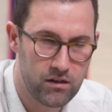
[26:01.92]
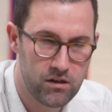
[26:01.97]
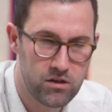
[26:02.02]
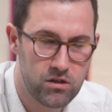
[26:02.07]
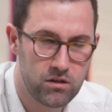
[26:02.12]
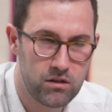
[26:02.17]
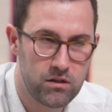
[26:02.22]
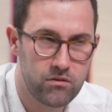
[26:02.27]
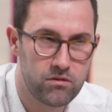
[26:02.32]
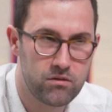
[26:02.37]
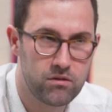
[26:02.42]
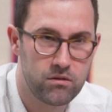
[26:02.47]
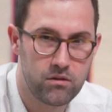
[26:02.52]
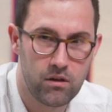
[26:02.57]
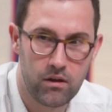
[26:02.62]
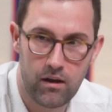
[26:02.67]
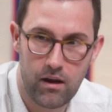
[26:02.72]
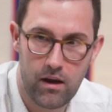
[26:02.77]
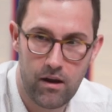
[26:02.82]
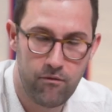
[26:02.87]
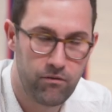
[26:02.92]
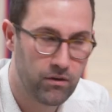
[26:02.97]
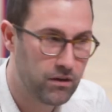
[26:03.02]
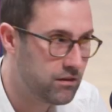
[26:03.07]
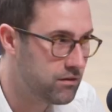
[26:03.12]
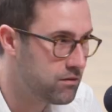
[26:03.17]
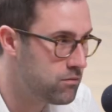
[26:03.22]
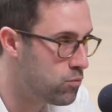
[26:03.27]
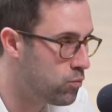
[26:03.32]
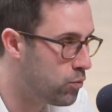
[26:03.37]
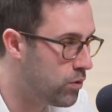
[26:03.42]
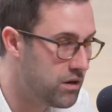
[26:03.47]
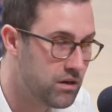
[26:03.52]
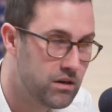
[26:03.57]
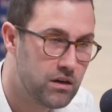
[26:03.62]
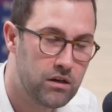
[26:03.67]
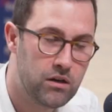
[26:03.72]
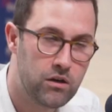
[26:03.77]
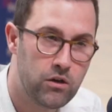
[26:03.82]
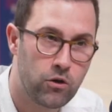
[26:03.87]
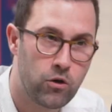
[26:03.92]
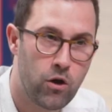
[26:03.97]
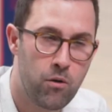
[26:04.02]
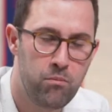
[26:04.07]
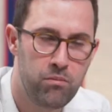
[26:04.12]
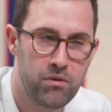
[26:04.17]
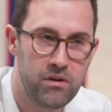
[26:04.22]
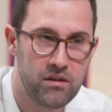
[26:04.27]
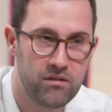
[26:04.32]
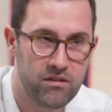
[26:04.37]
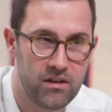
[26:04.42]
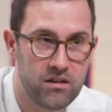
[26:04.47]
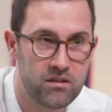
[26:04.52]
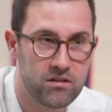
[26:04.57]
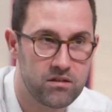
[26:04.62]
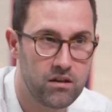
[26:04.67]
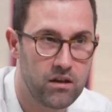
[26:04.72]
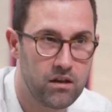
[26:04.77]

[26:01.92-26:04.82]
initiatives everyone in the company takes.